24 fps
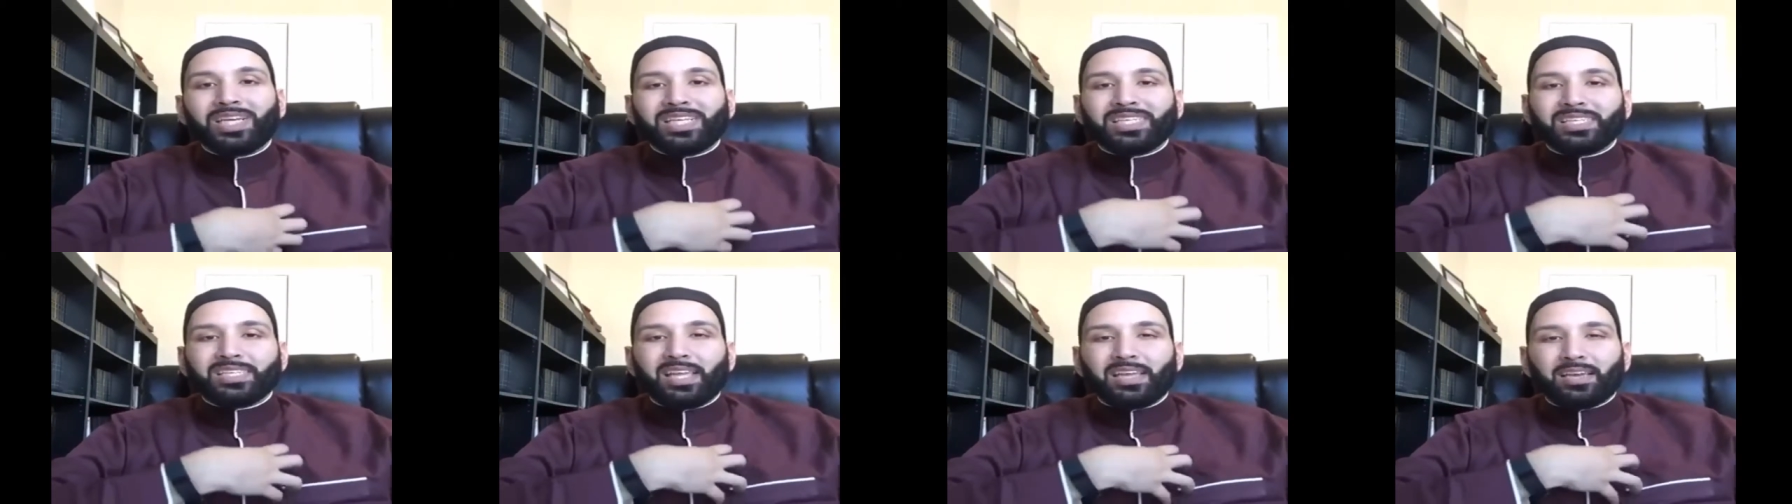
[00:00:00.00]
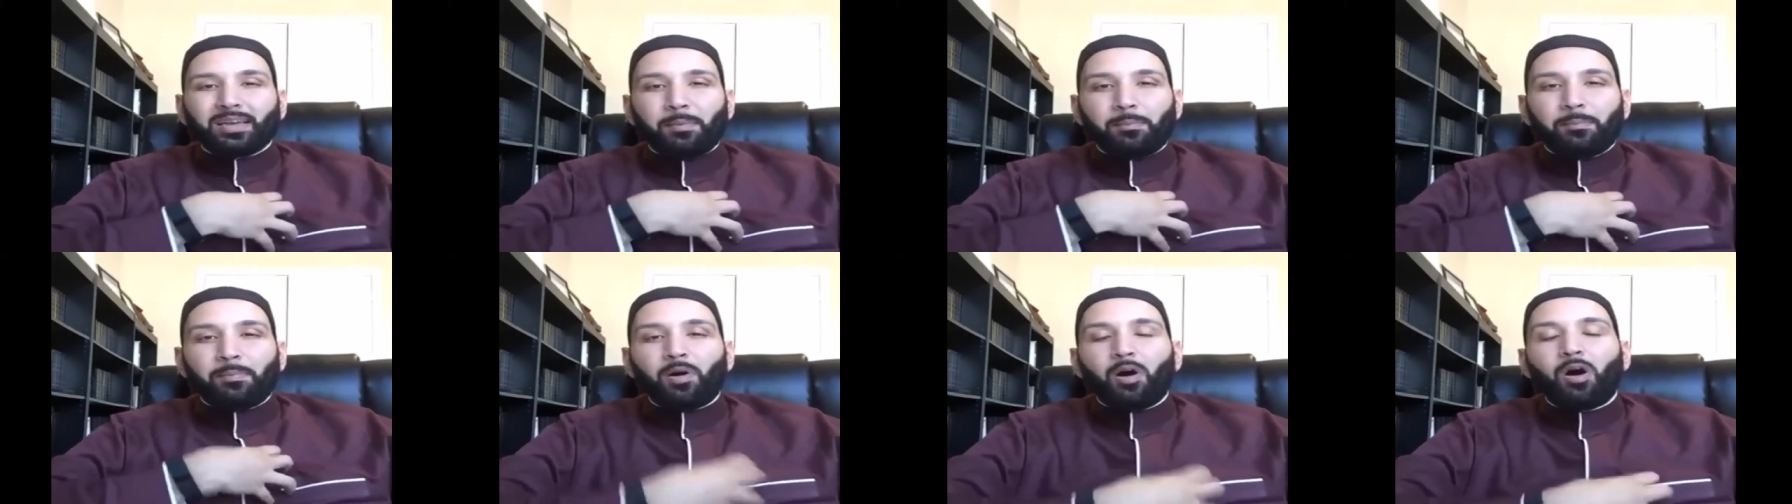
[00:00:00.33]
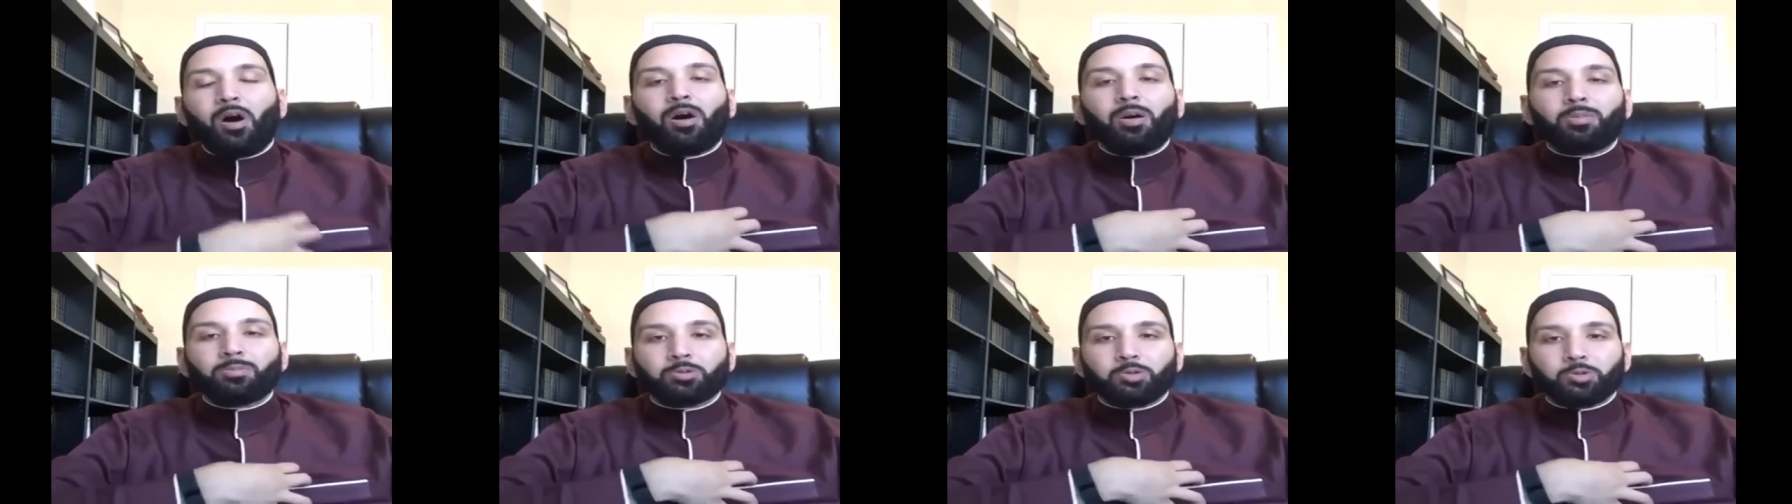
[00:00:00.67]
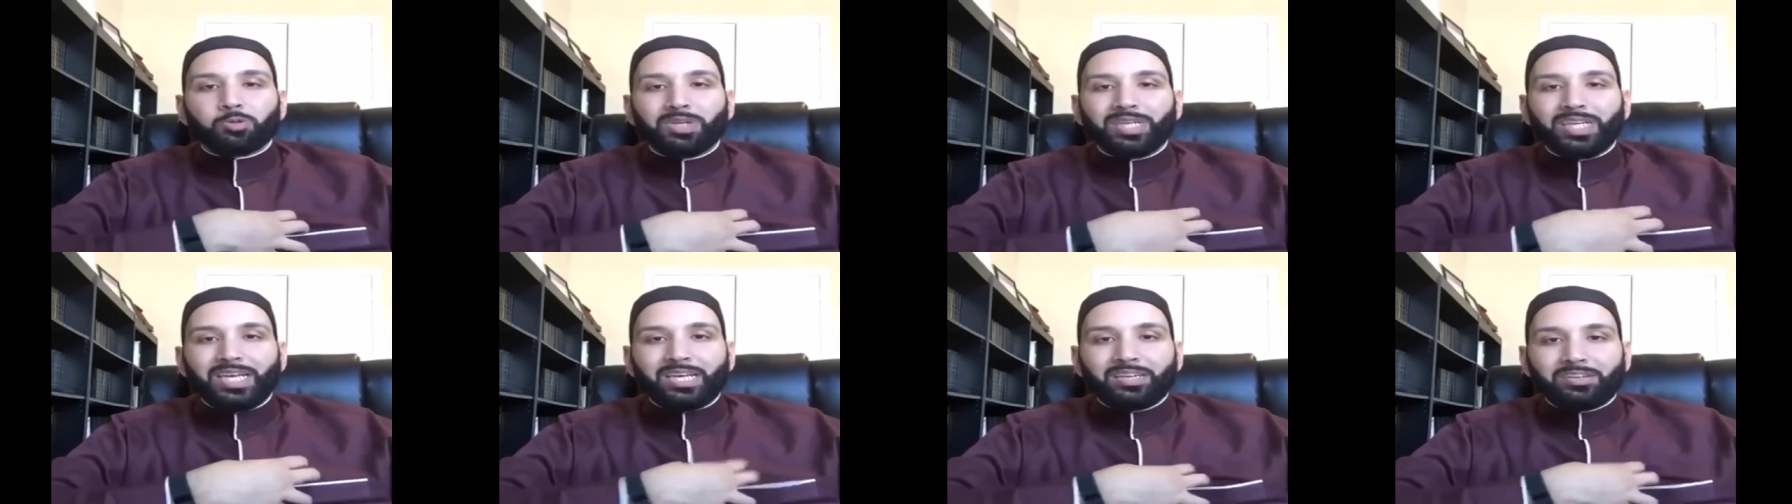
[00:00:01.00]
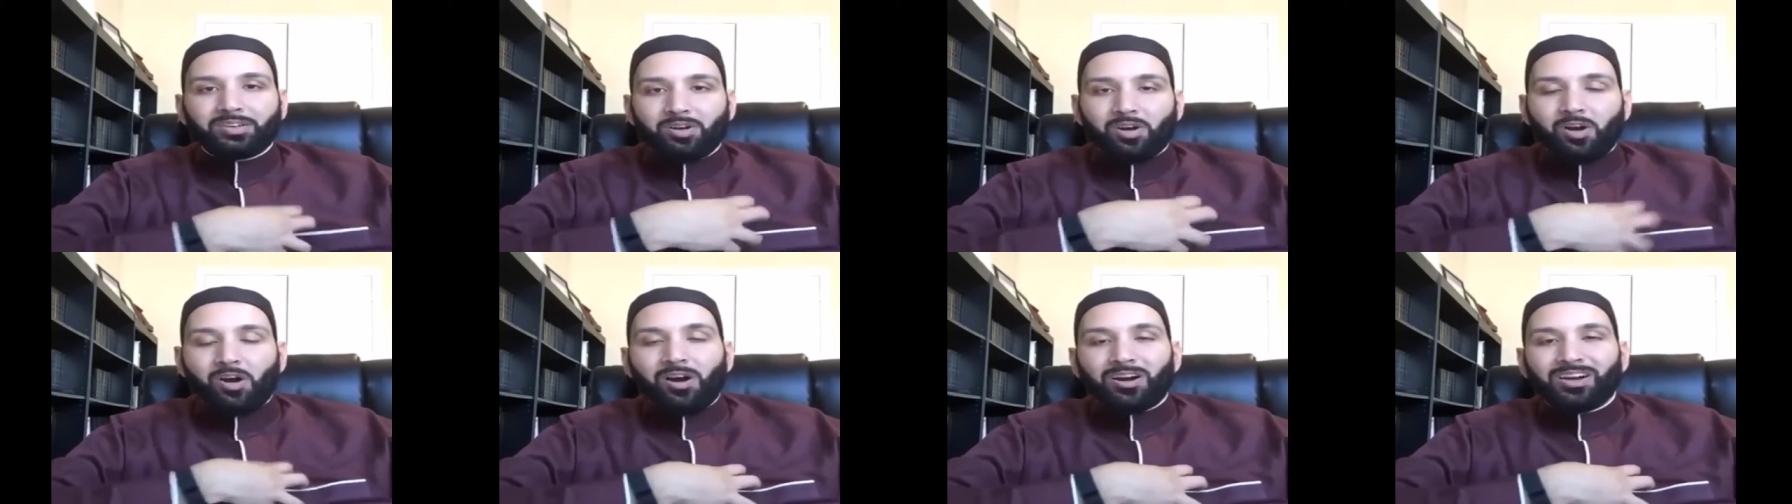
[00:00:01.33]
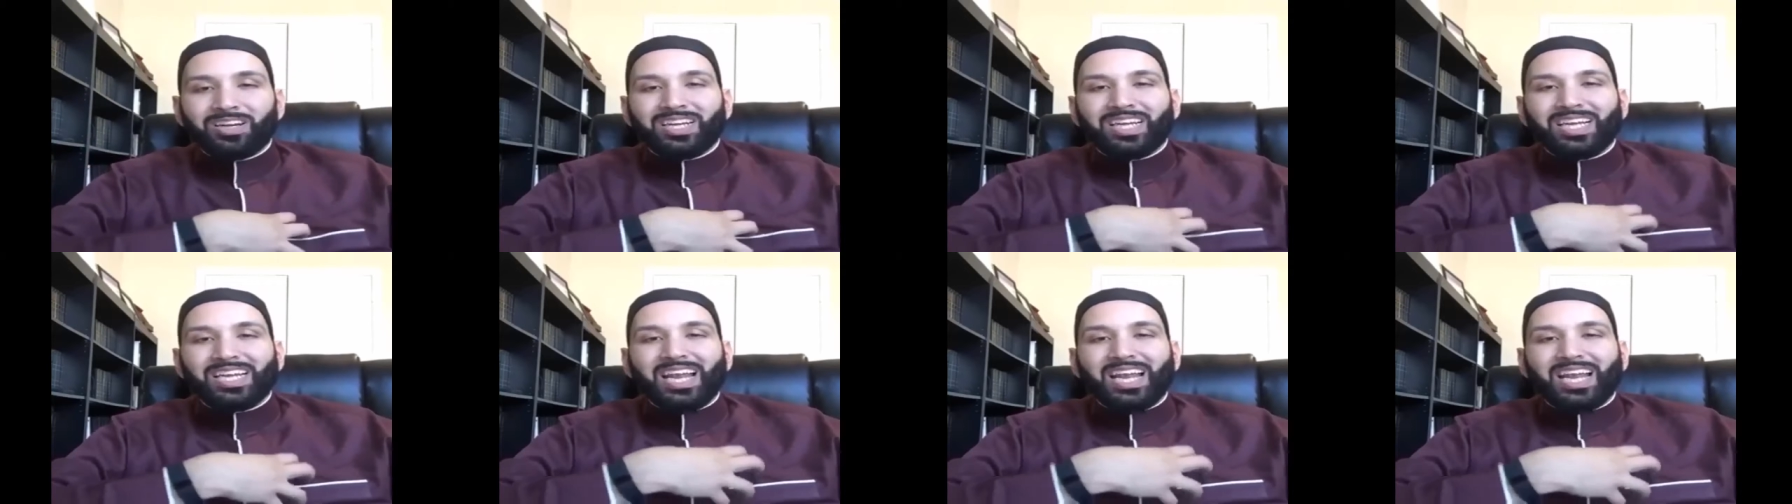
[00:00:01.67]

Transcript: It's like a palm tree in your heart.